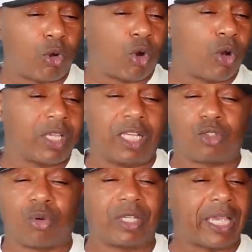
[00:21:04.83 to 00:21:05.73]
Bolo will
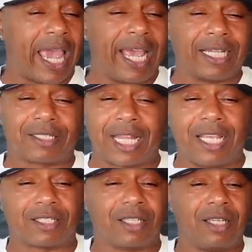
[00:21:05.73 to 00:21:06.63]
get to a gas
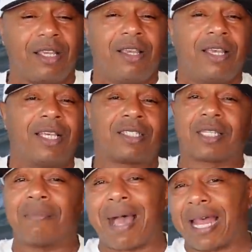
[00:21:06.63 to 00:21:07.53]
station and
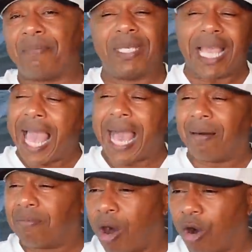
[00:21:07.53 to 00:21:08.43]
somebody be
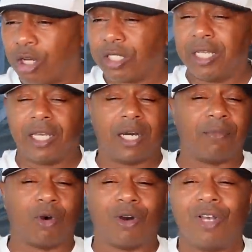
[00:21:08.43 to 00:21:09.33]
eyeballing
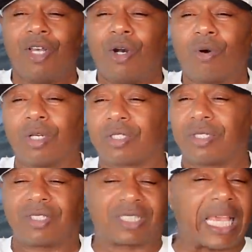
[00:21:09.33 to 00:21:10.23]
him or or
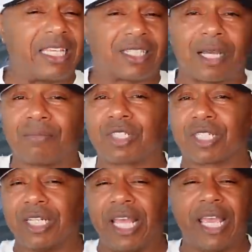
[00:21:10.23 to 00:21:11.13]
say something
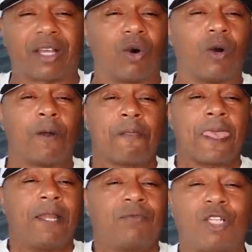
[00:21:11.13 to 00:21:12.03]
slick or
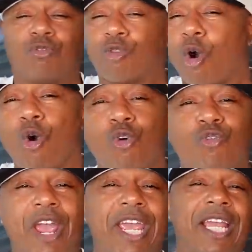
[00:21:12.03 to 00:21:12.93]
the
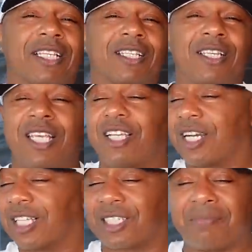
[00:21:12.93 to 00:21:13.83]
road rage and he
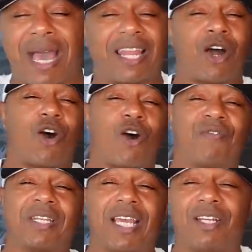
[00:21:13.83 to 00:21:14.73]
cut somebody
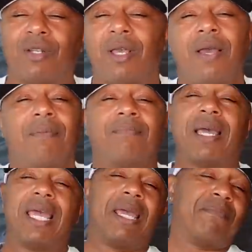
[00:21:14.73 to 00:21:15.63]
off and then
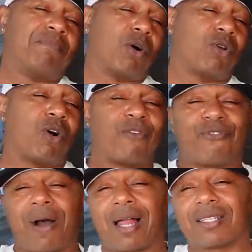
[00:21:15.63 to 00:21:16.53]
man Bolo will
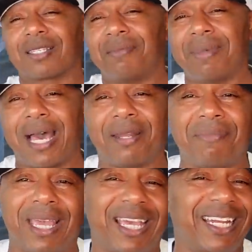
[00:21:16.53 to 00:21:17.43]
follow somebody
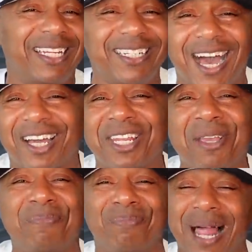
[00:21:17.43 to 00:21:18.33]
man and knock
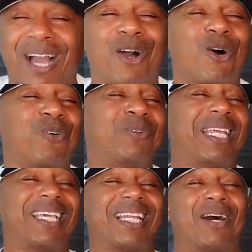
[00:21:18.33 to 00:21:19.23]
their block off when
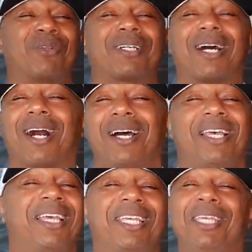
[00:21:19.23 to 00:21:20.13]
they get out the car.
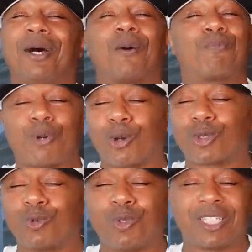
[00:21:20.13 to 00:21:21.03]
he approaching
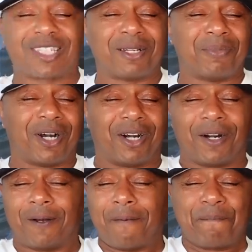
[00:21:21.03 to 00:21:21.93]
approach him with some
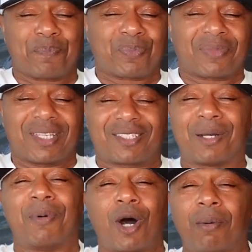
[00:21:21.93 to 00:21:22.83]
uh
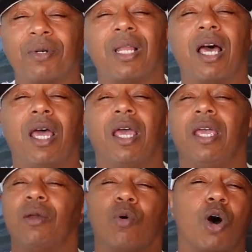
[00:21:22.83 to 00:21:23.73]
some humble
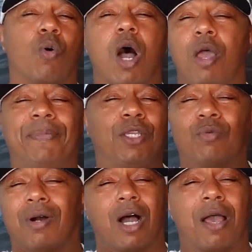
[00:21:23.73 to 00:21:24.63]
hey what what you,
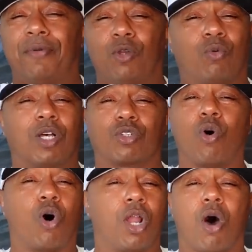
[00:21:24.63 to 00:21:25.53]
what what's
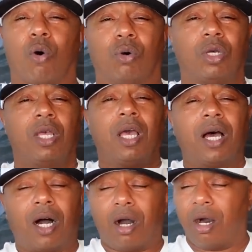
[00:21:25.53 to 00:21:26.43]
going
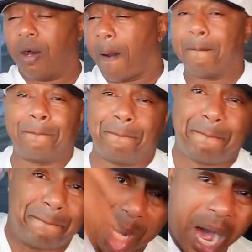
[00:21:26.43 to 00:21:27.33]
on uh
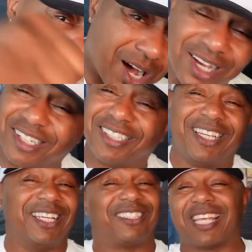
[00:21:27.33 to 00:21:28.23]
bomb
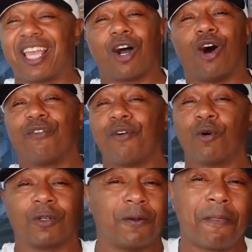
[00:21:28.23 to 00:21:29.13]
and take off
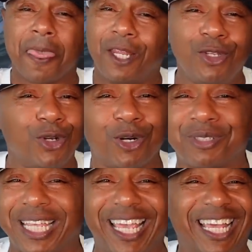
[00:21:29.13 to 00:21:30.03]
on him. You know what I'm
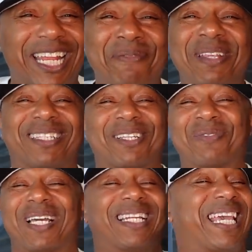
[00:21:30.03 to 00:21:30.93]
saying? They be
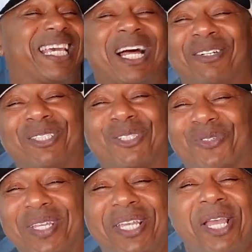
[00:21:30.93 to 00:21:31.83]
somewhere laid out in the
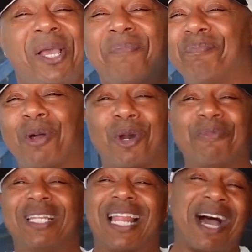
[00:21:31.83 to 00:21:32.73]
street.
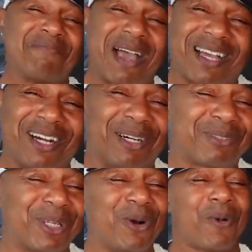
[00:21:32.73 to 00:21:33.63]
Bolo be locked back up.
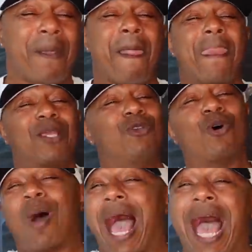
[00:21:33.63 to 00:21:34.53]
So, you
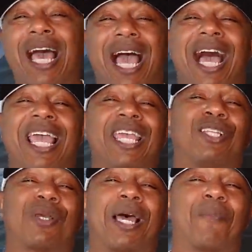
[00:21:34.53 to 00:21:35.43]
know, I, I
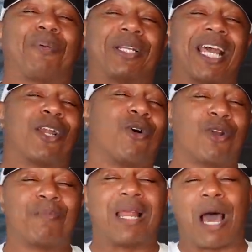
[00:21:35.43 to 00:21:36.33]
ain't trying to put that
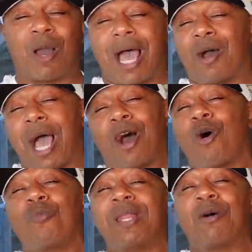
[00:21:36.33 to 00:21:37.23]
on him, but I, I, I
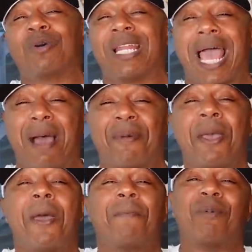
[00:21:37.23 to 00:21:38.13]
hope that wouldn't
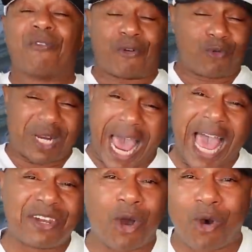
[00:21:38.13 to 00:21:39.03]
happen. But from what
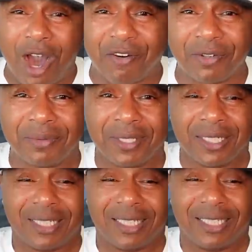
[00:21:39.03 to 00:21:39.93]
I know of him,
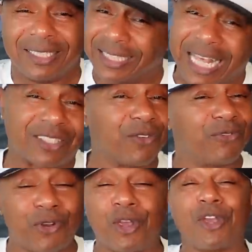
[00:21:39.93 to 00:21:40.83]
that's a
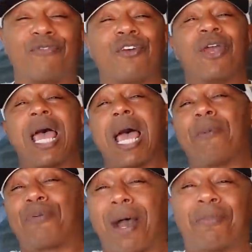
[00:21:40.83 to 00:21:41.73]
very, very
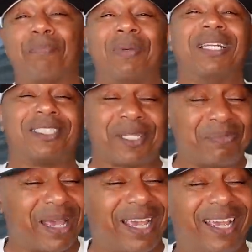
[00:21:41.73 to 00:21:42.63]
high probability,
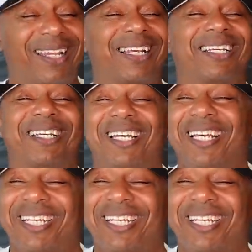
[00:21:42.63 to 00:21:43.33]
man.